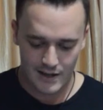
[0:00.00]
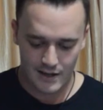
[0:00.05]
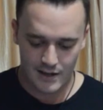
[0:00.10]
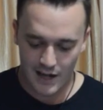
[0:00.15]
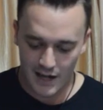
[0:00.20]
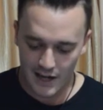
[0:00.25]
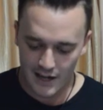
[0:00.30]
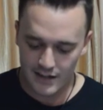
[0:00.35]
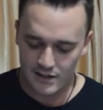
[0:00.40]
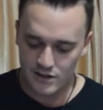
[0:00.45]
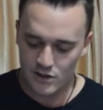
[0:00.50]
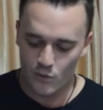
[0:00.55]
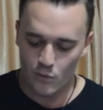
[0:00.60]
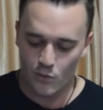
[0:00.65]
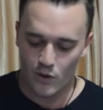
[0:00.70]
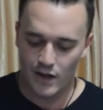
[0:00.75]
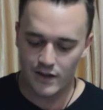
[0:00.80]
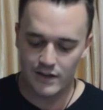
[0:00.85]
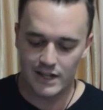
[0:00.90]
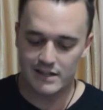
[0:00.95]
God is the
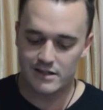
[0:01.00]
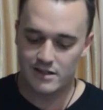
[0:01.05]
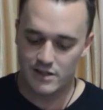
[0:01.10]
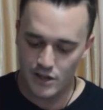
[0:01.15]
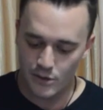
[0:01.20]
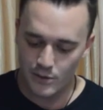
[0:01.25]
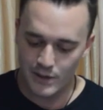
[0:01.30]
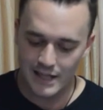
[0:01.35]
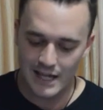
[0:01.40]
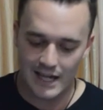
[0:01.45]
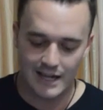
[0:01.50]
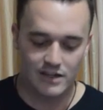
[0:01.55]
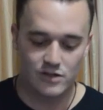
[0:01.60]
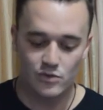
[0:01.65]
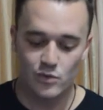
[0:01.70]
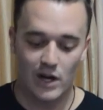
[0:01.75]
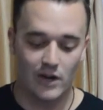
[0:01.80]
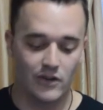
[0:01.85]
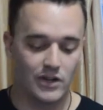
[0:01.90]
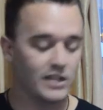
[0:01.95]
one that's doing that
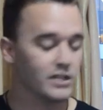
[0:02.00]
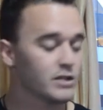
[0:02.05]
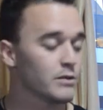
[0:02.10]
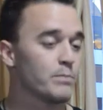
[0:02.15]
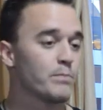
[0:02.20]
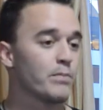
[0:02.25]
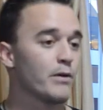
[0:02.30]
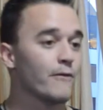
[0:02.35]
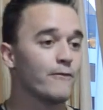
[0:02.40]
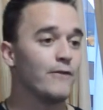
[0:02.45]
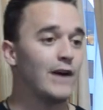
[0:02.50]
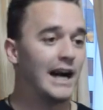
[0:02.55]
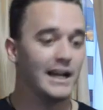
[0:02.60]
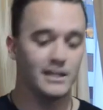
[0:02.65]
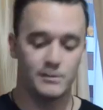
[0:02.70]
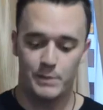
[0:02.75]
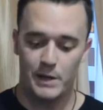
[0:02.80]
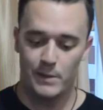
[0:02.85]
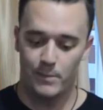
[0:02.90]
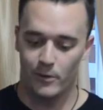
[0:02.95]
as well. He
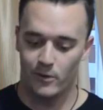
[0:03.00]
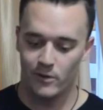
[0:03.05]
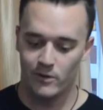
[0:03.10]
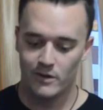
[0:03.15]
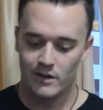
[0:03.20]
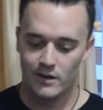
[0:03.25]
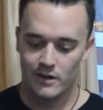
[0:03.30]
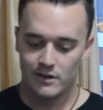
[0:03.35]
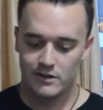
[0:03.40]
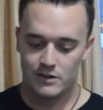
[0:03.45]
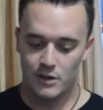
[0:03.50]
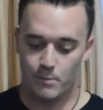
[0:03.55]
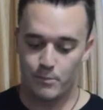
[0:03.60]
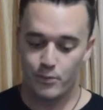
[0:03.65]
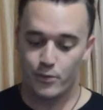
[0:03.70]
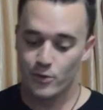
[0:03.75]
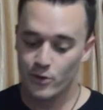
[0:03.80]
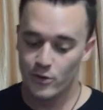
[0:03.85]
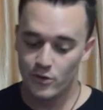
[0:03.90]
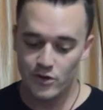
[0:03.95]
provides people to
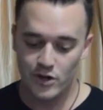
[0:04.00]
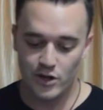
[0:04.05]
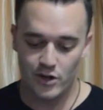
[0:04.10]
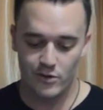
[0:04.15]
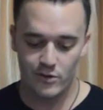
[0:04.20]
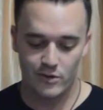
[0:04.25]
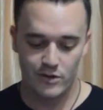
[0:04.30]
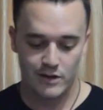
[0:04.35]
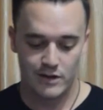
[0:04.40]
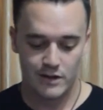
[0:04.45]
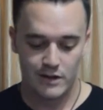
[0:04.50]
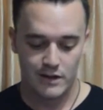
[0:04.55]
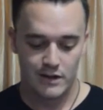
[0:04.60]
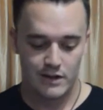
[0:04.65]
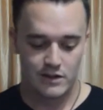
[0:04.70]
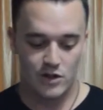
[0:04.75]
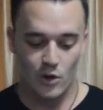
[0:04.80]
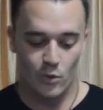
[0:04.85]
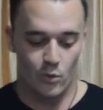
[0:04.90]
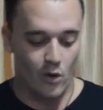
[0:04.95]
prune you,
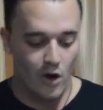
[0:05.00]
to